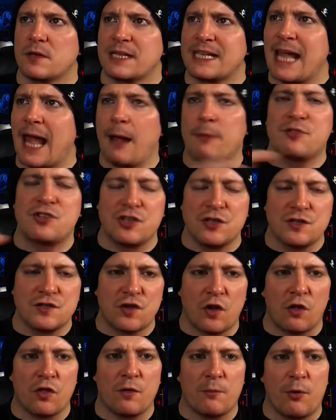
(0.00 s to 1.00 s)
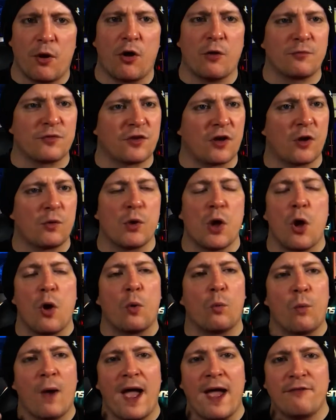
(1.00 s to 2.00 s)
captions on the bottom, so
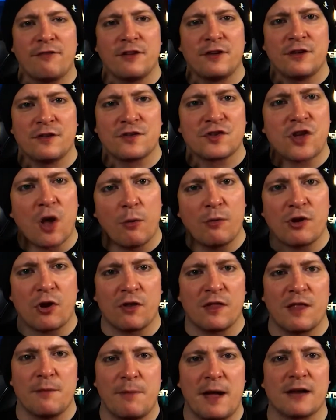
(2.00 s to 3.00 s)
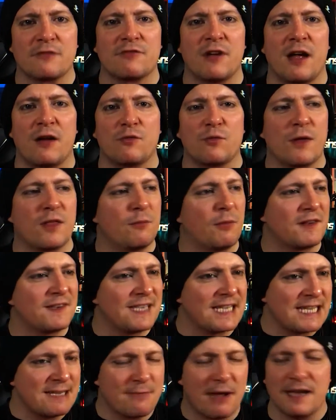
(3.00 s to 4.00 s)
whatever's going on in the background, whether my
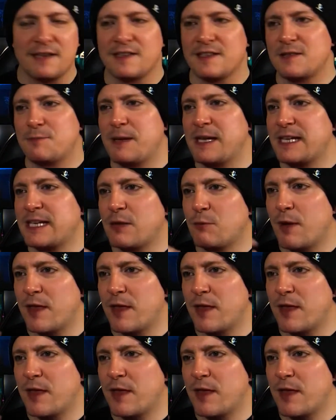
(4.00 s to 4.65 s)
teammates are speaking,